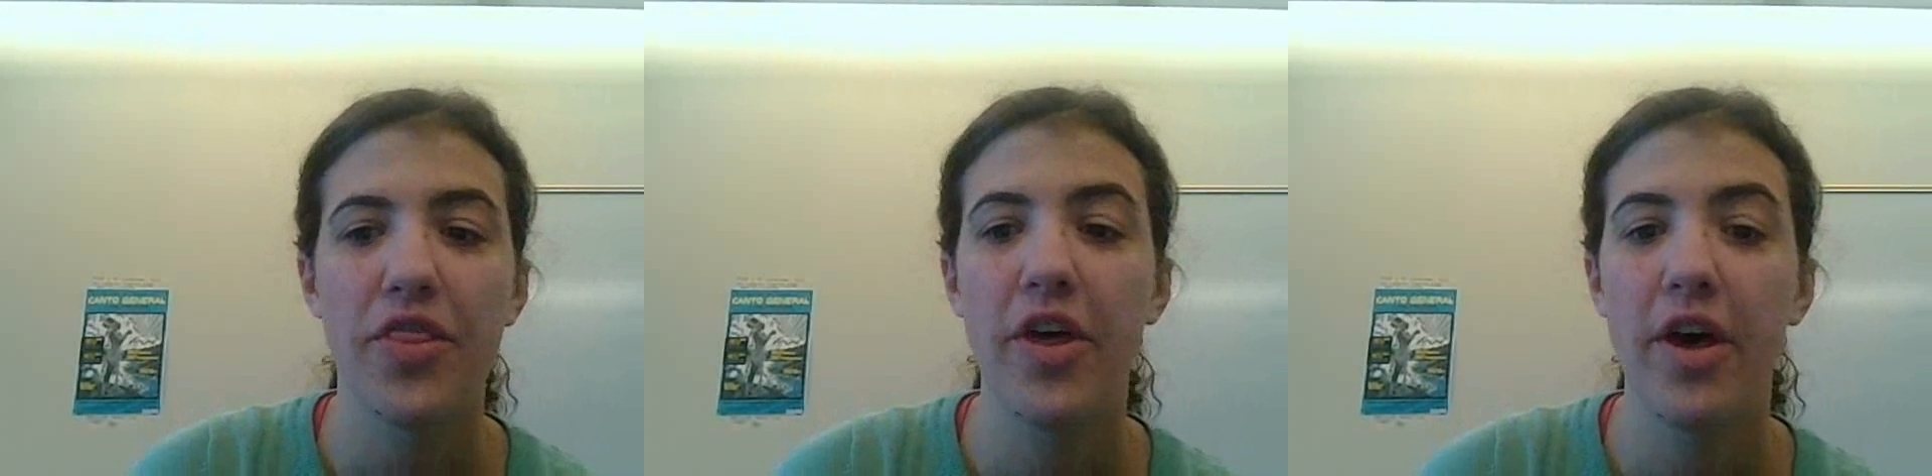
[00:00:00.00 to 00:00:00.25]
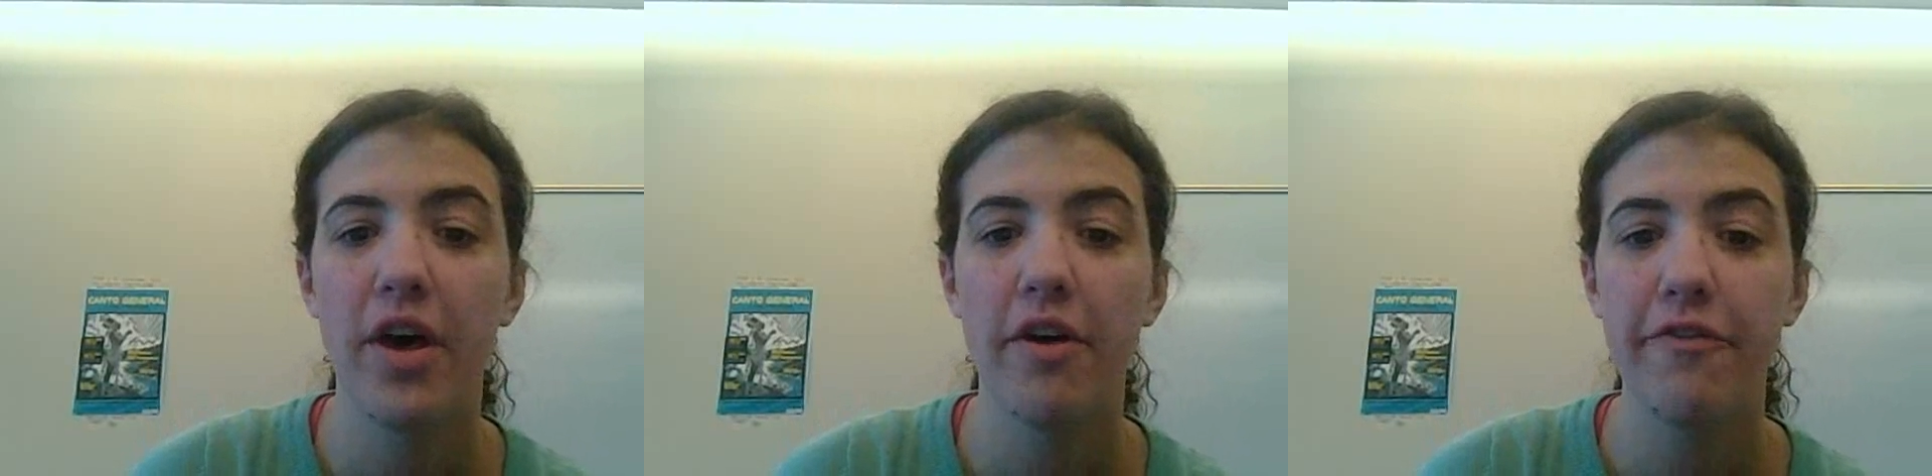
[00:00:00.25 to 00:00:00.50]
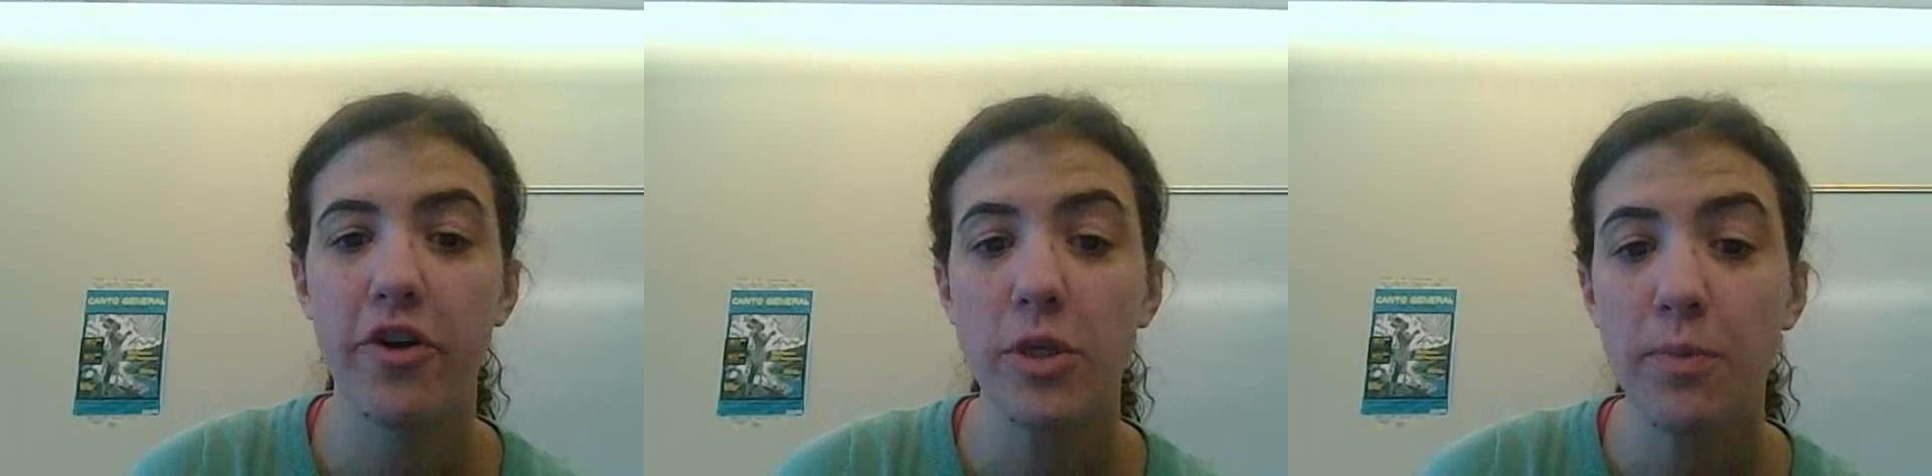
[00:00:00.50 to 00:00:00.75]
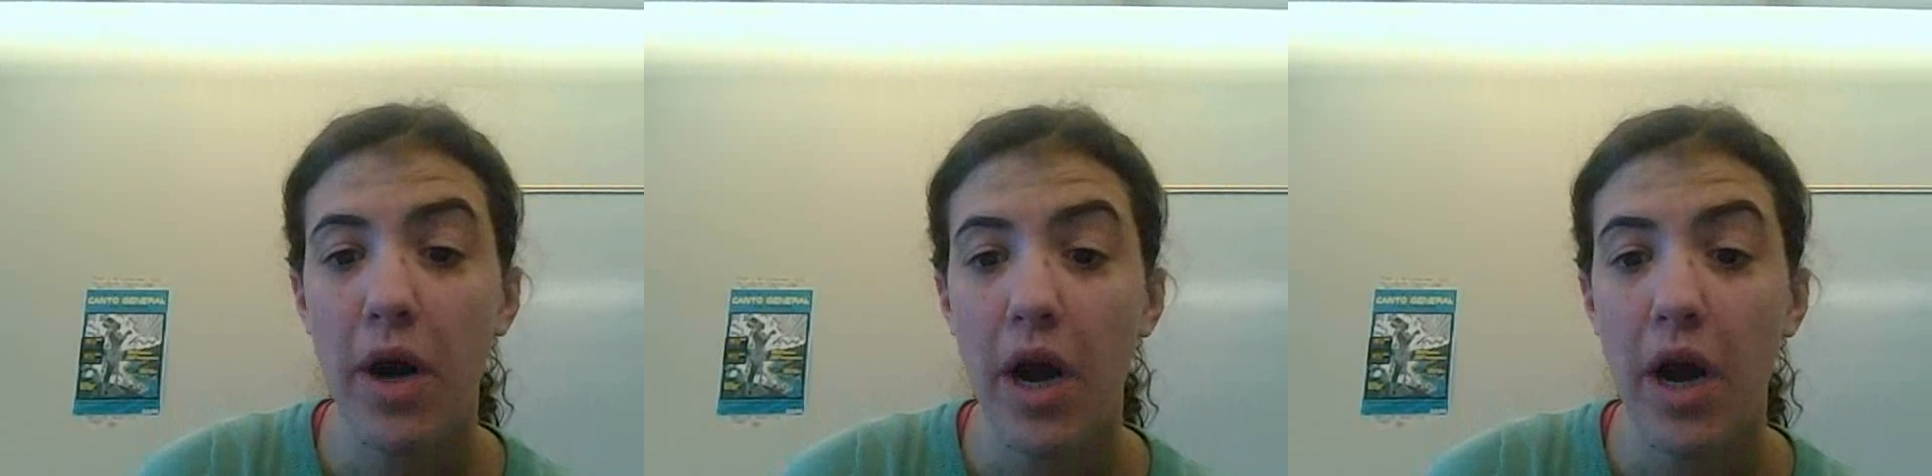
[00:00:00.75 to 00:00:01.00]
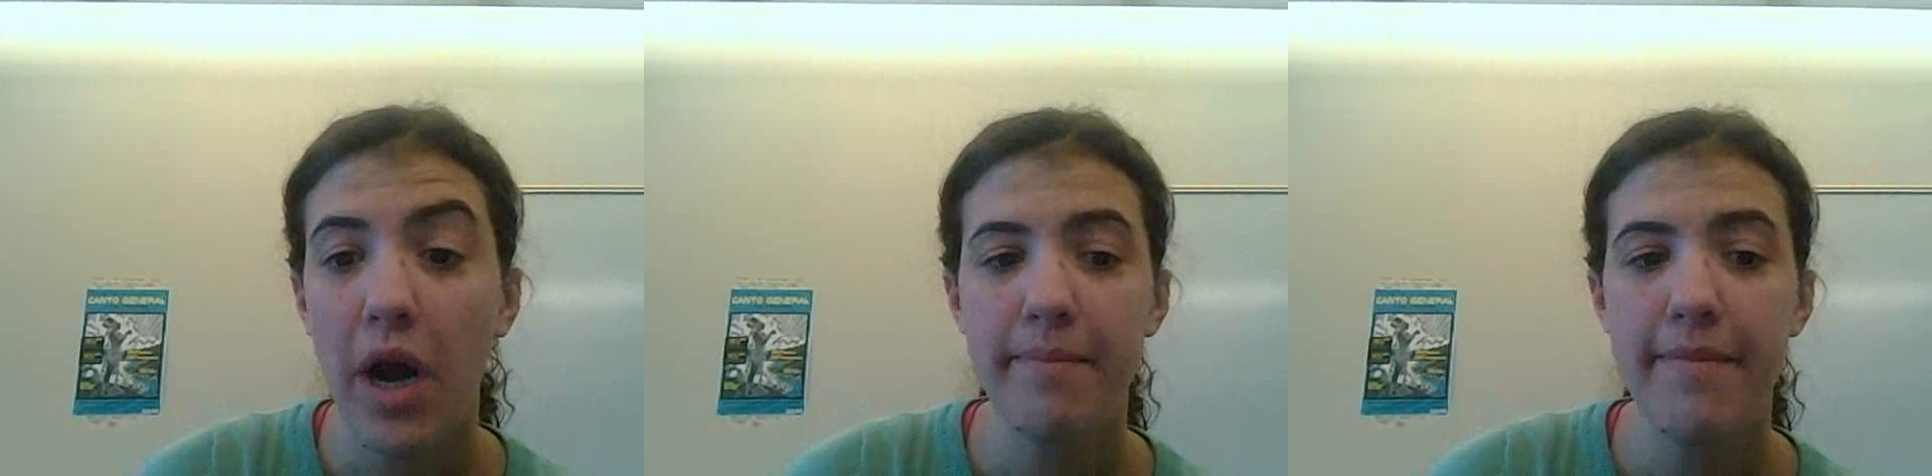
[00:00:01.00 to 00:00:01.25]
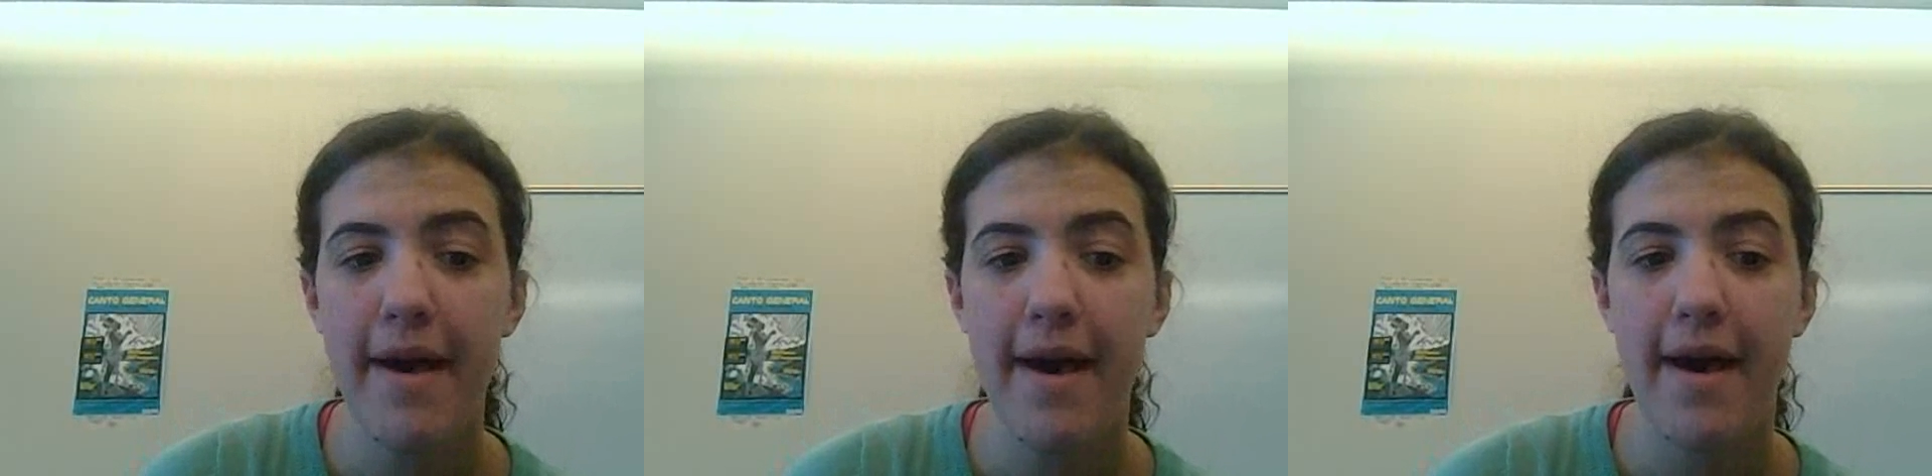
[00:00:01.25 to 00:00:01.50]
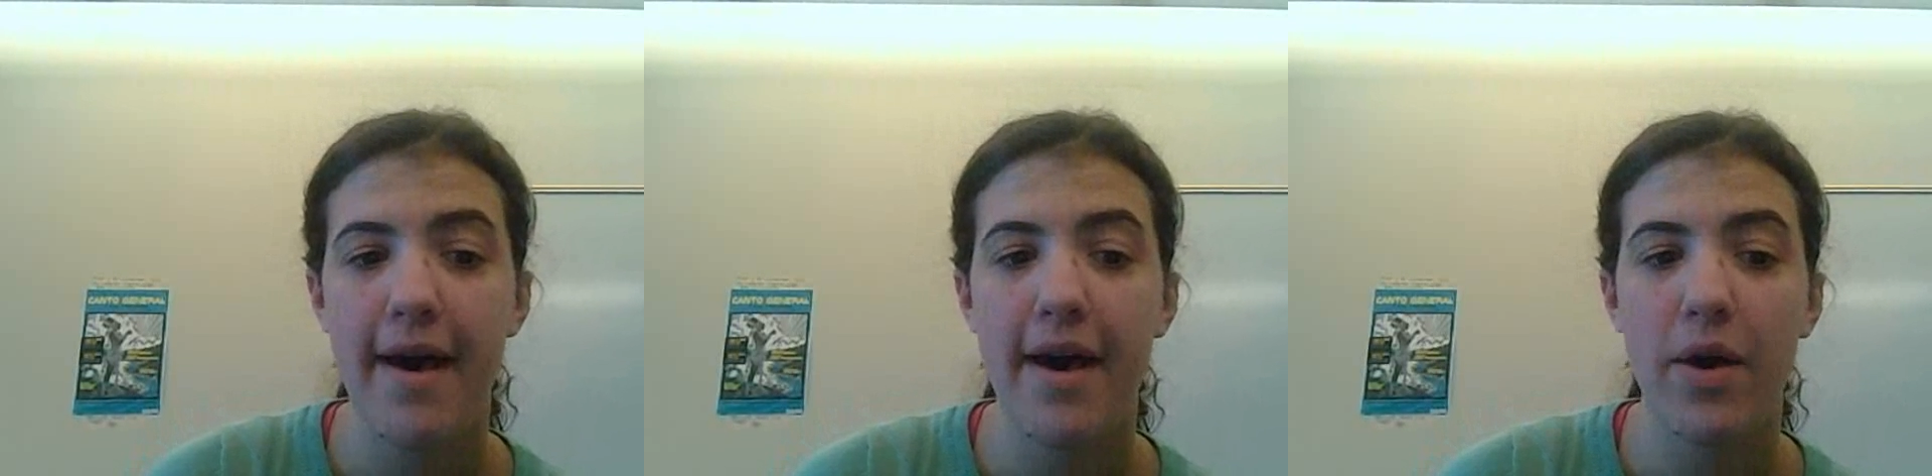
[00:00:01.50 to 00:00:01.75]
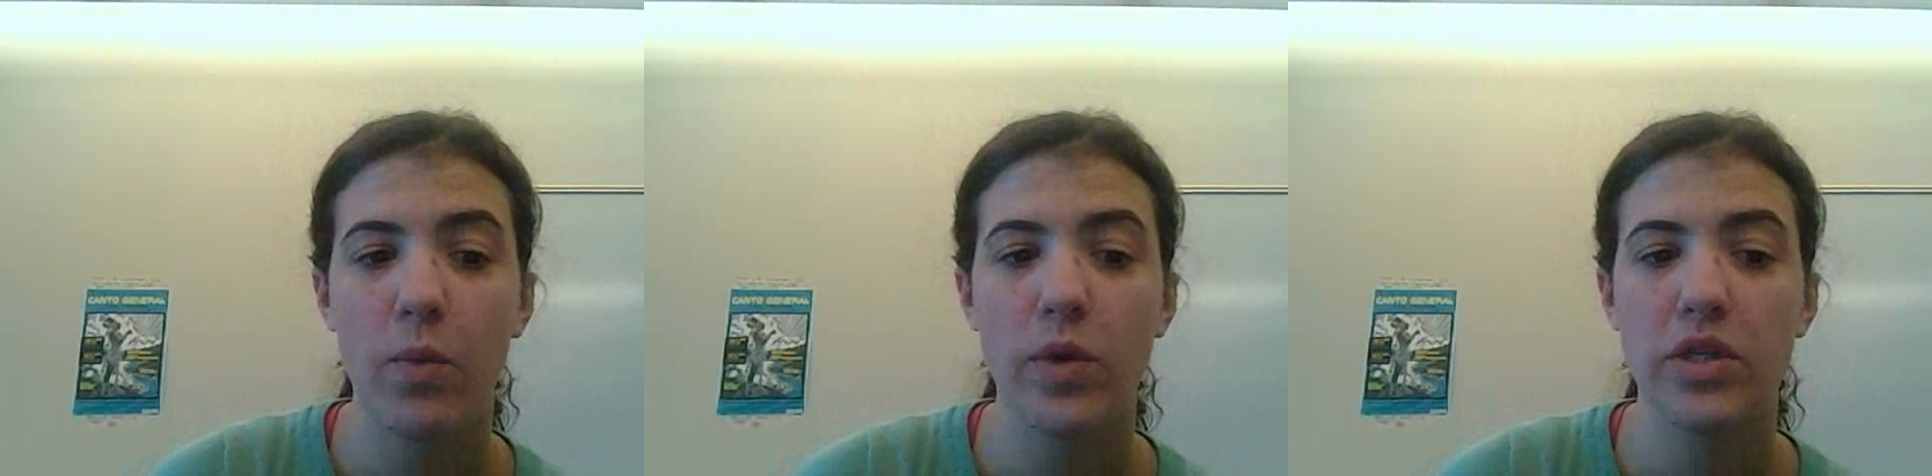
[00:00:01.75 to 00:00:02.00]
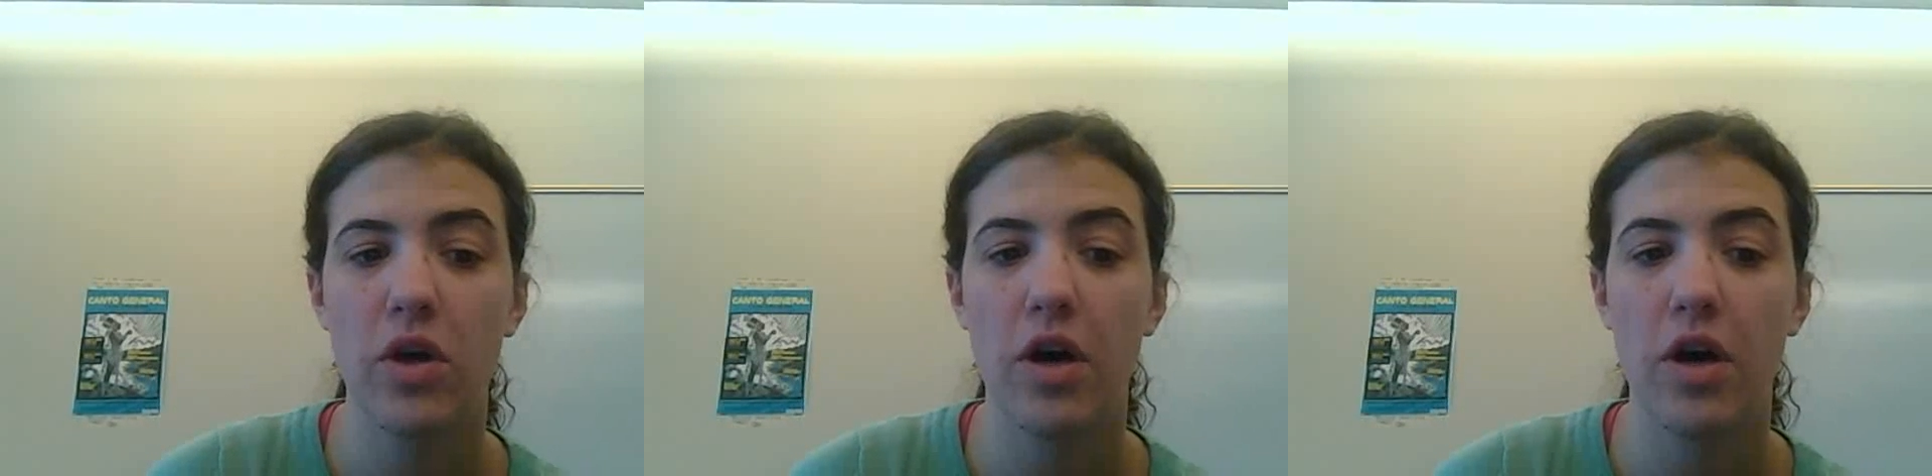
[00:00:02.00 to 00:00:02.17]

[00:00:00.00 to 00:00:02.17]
the first problem was